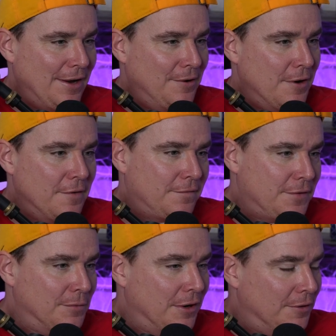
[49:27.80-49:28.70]
don't know if
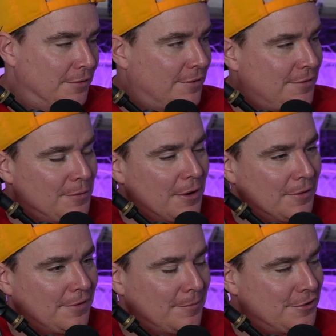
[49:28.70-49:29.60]

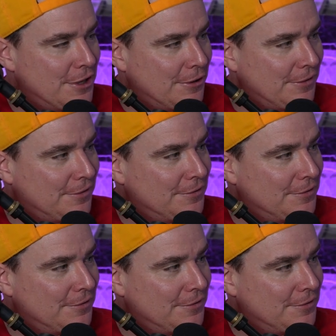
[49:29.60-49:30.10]
200 seems generous.